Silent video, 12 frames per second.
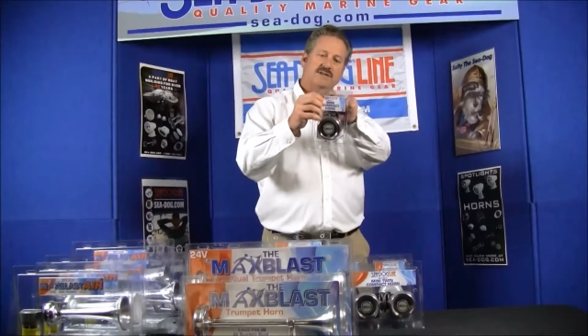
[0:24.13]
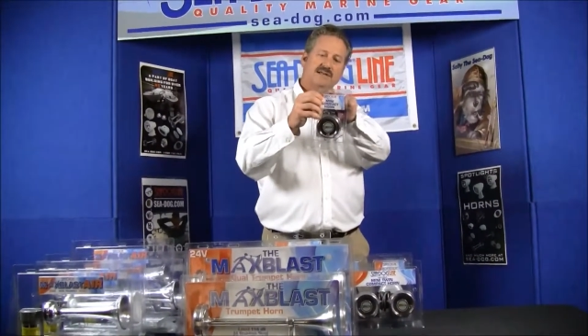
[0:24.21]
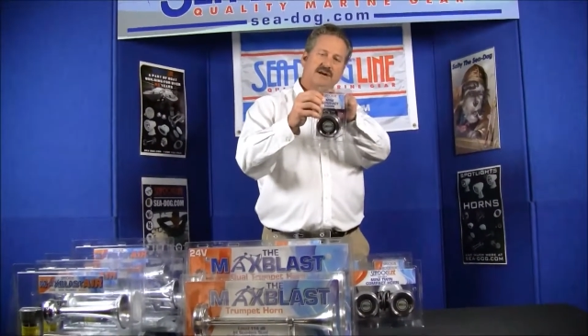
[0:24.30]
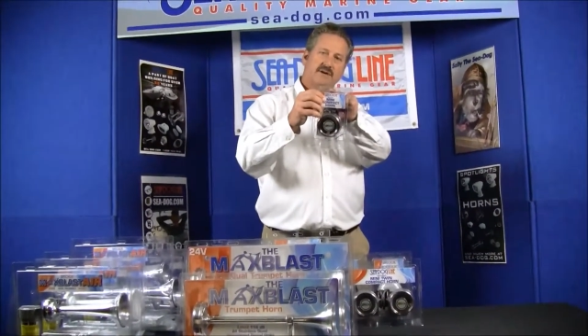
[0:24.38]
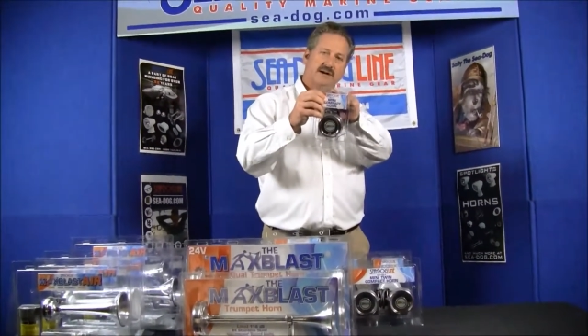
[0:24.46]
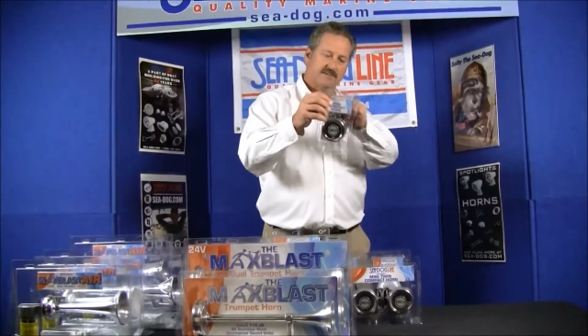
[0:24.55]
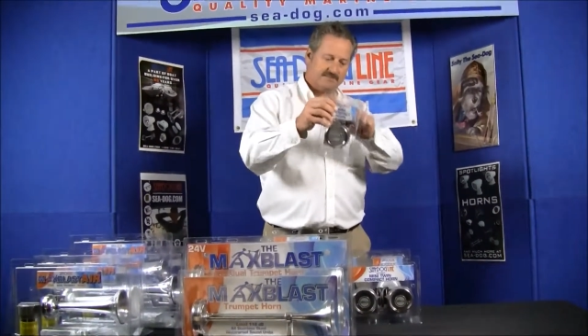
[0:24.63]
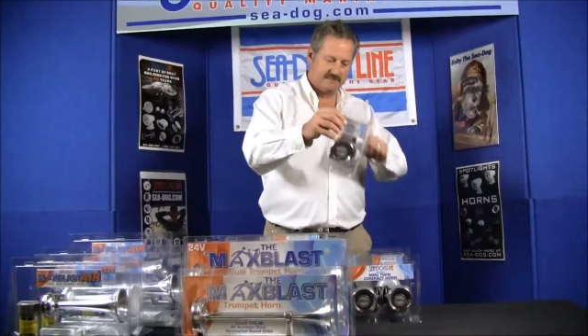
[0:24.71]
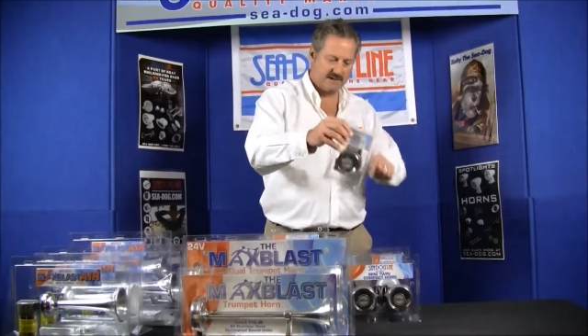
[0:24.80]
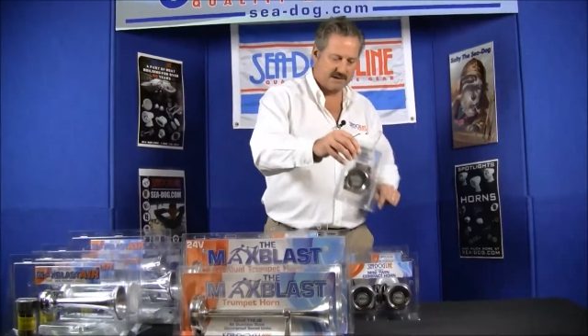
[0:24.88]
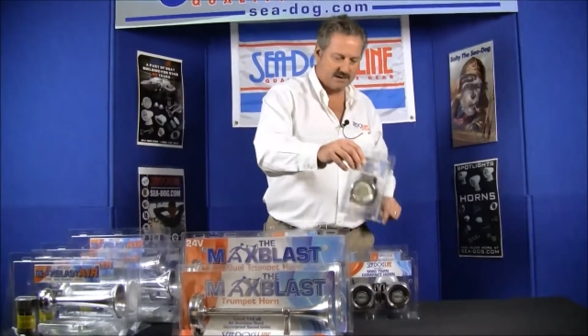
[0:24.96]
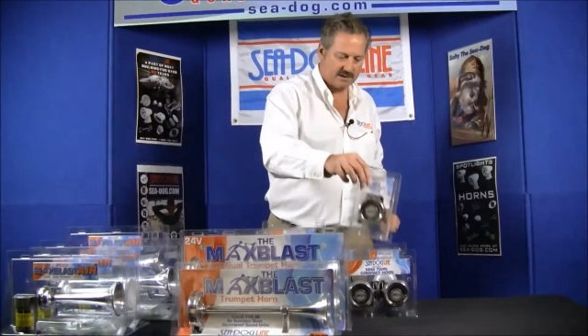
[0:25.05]
centering
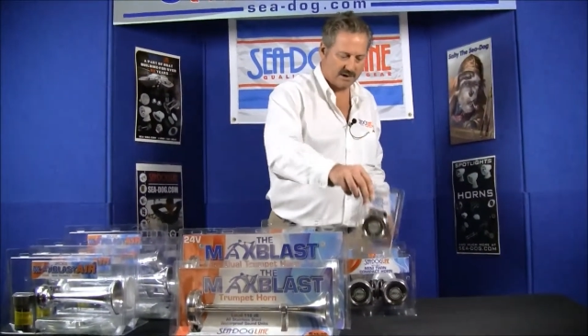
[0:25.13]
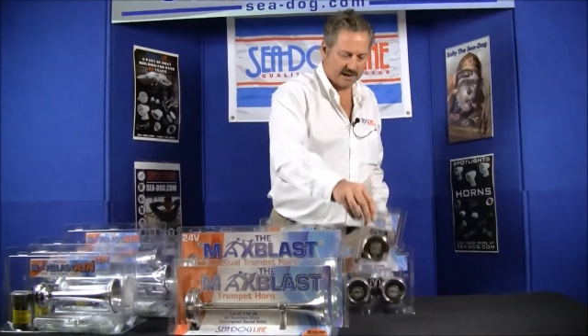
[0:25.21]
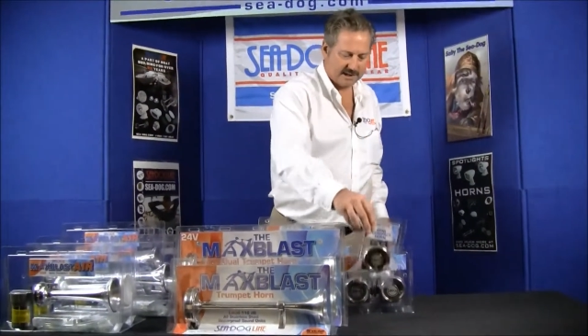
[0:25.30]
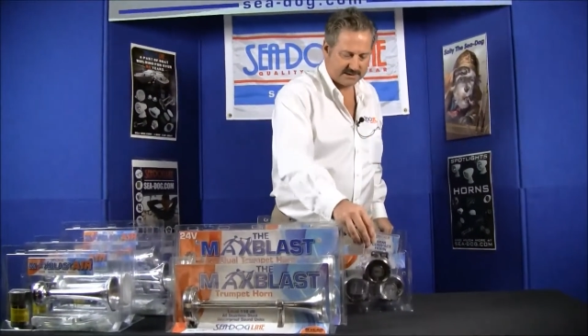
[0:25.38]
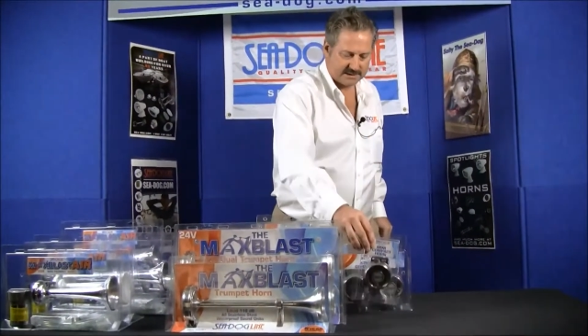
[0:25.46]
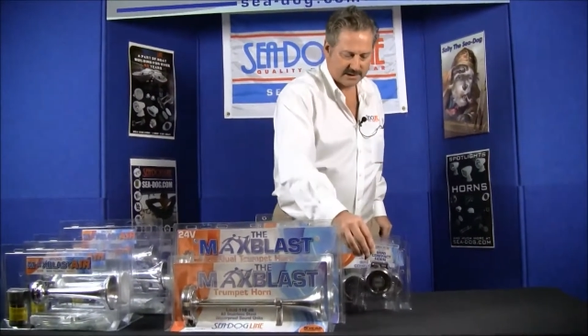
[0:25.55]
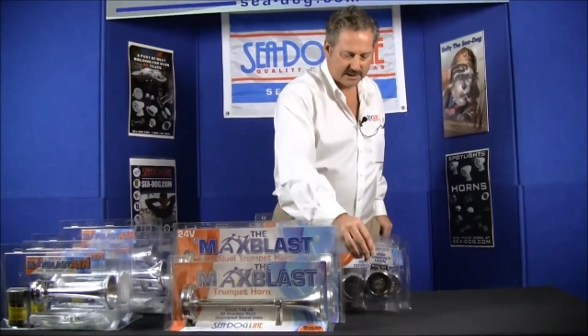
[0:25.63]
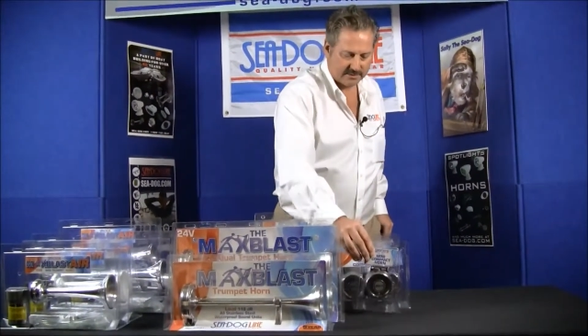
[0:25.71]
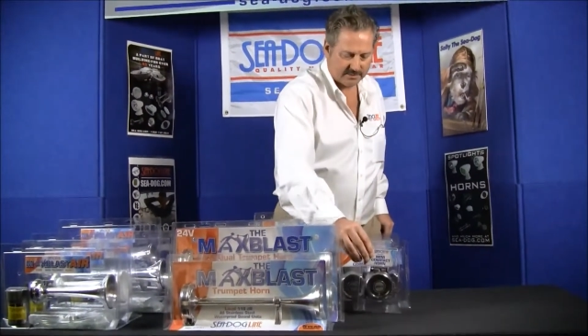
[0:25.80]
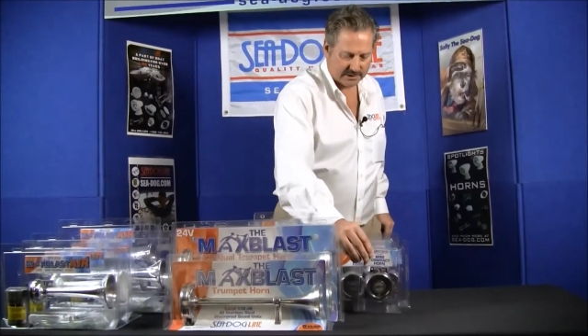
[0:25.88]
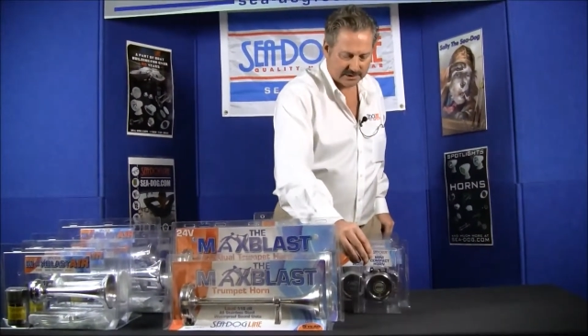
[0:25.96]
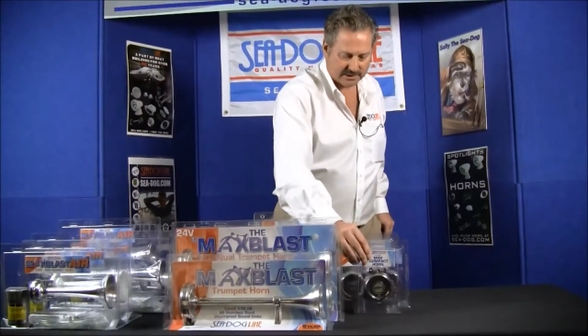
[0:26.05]
on it, so you
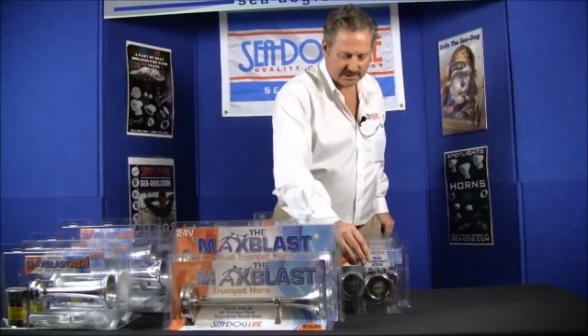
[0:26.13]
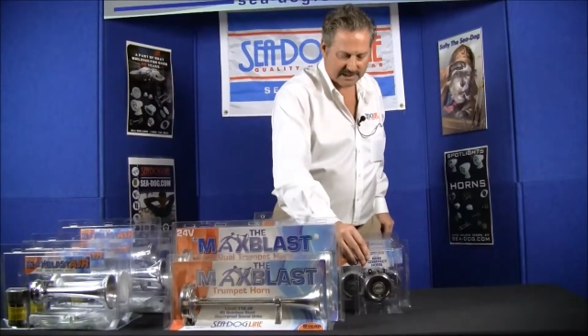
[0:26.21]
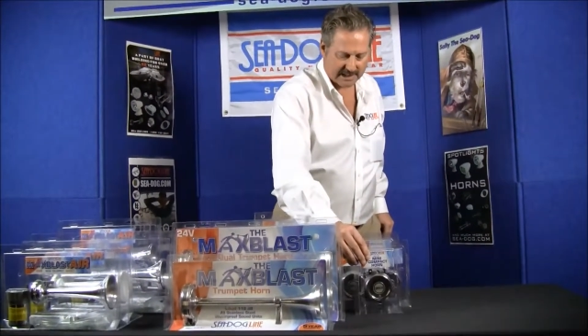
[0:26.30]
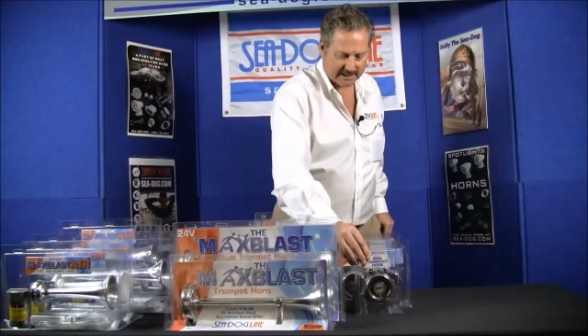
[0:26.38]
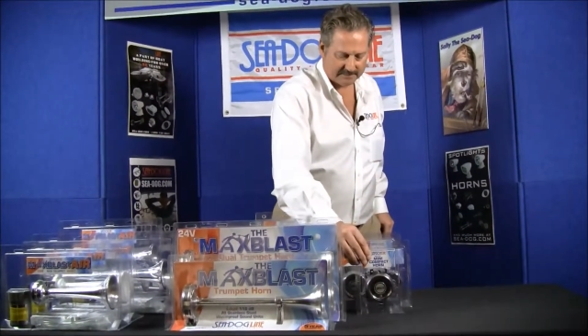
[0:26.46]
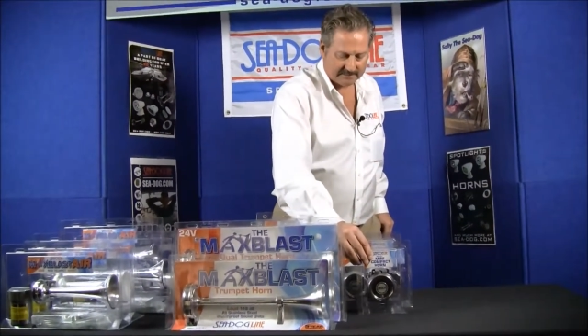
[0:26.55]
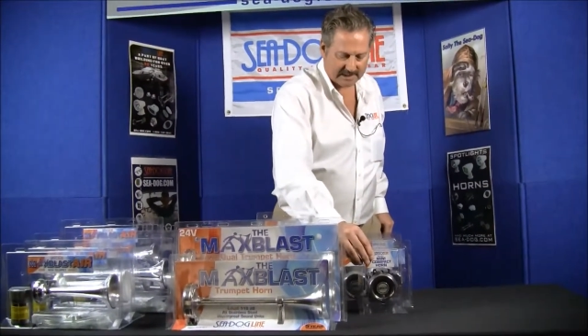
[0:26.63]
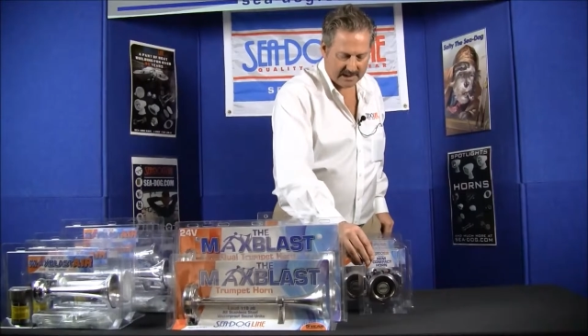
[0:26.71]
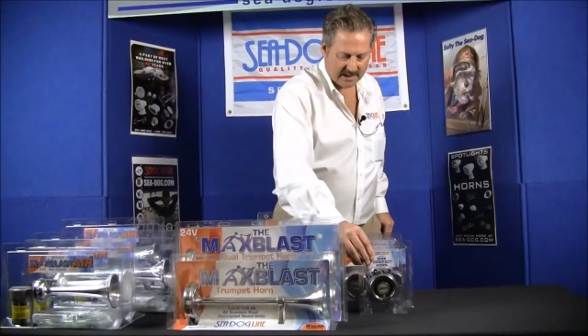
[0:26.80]
can put those down.